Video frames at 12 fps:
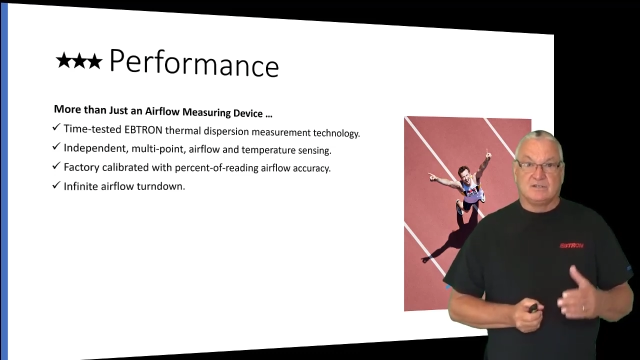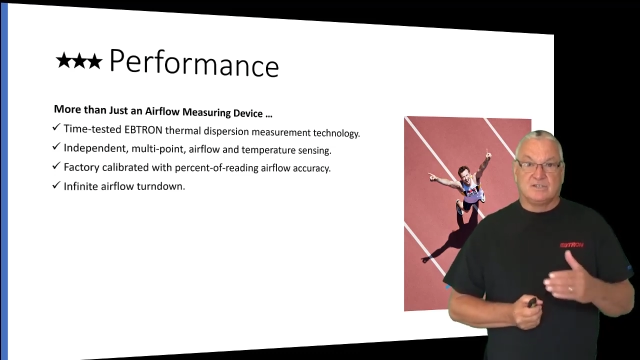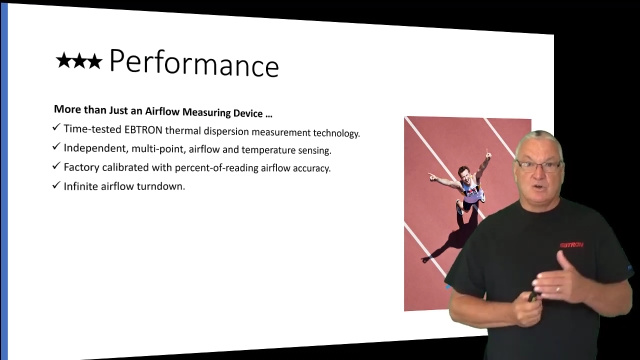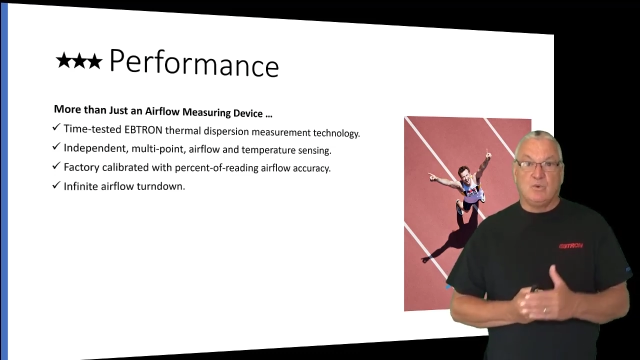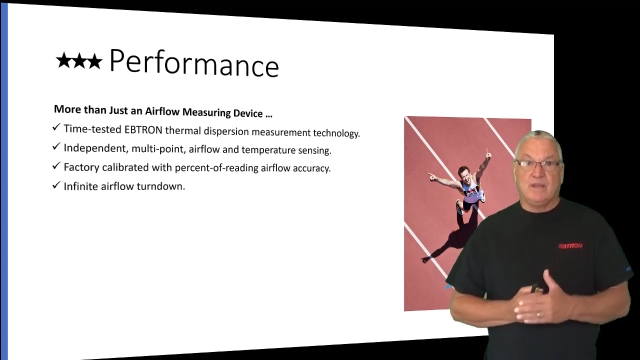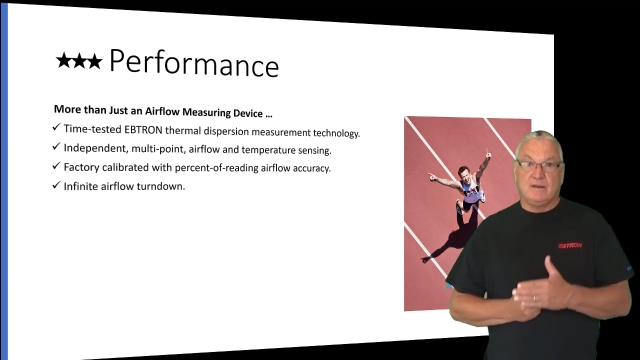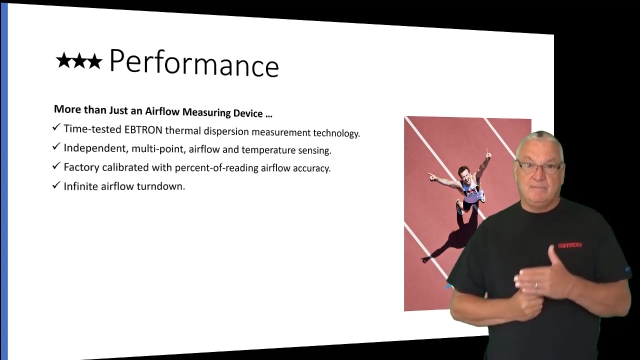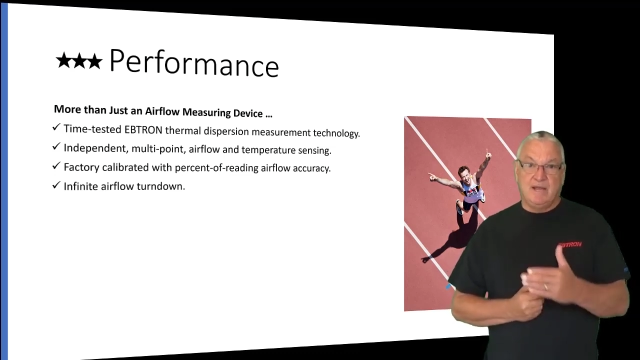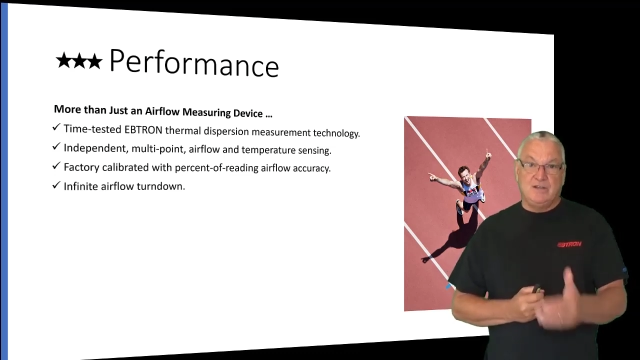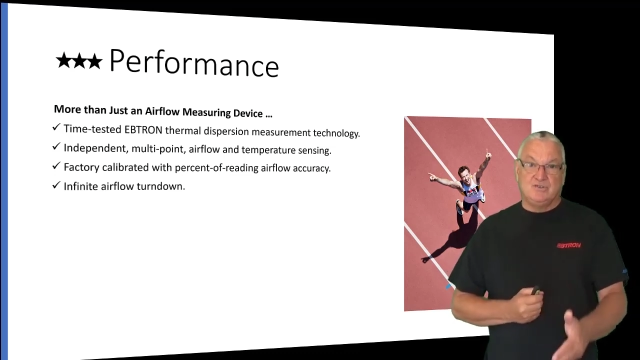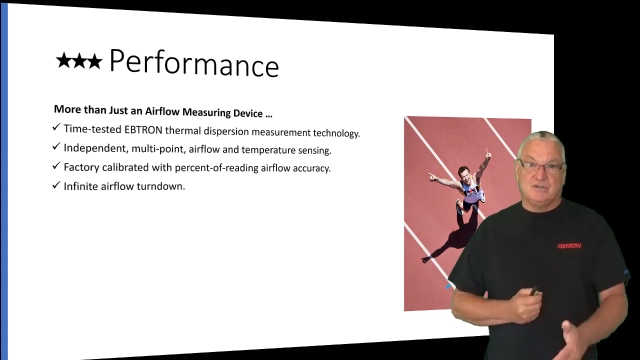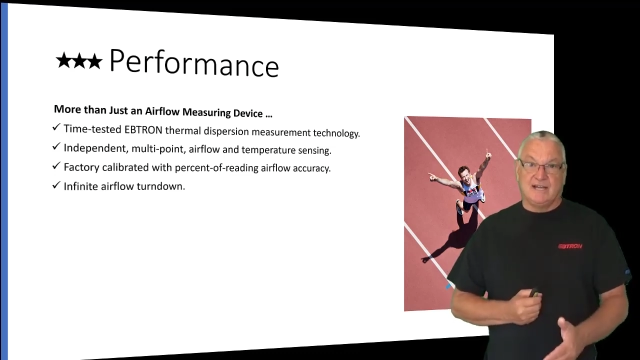so we can
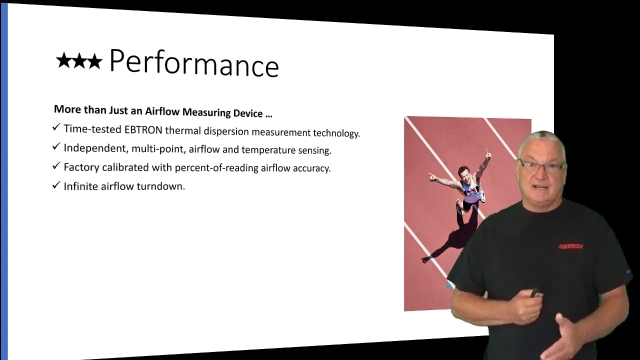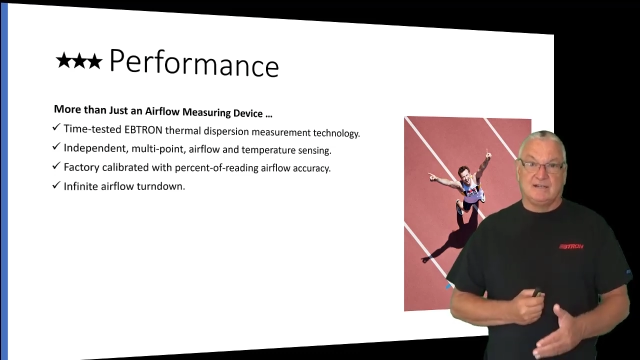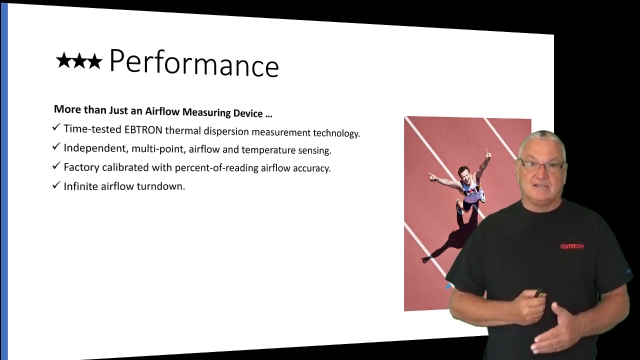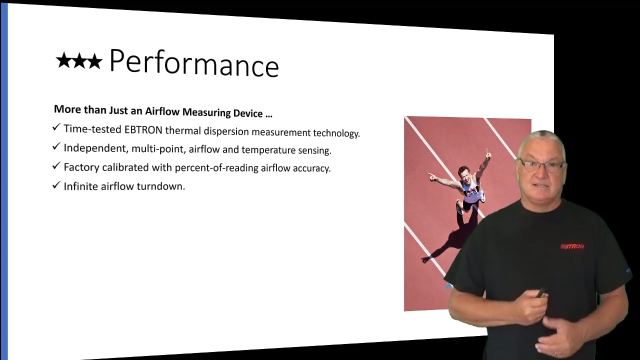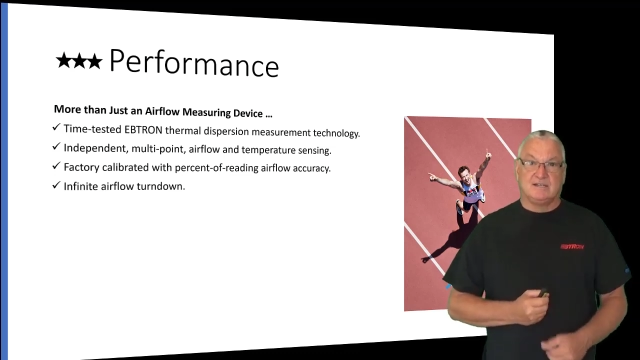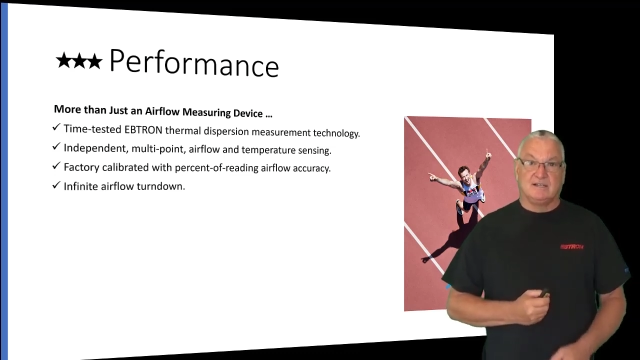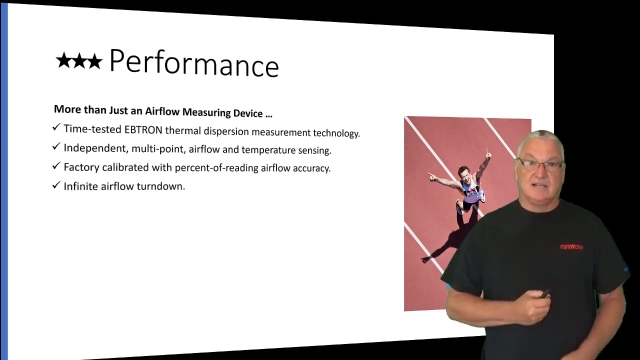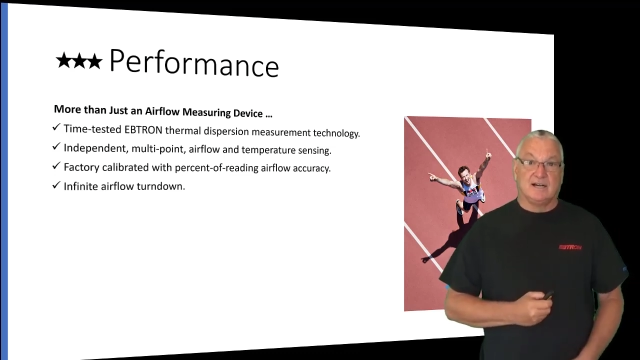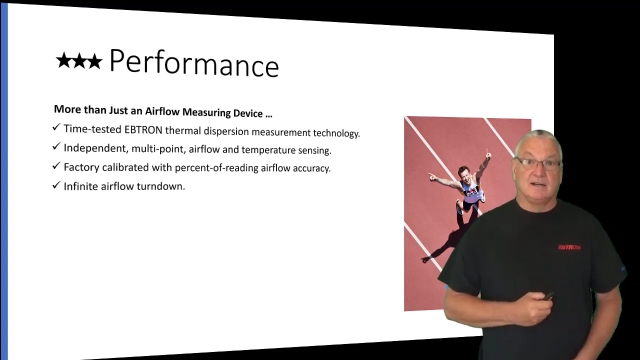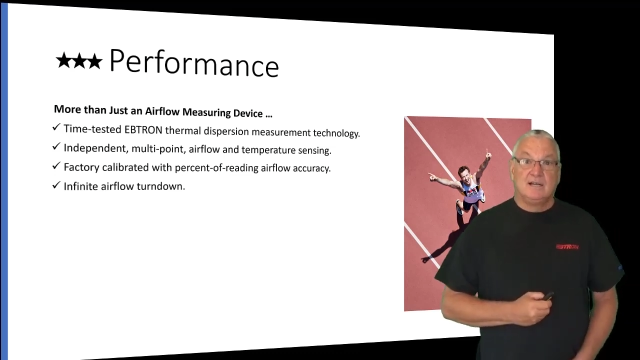measure down to still air.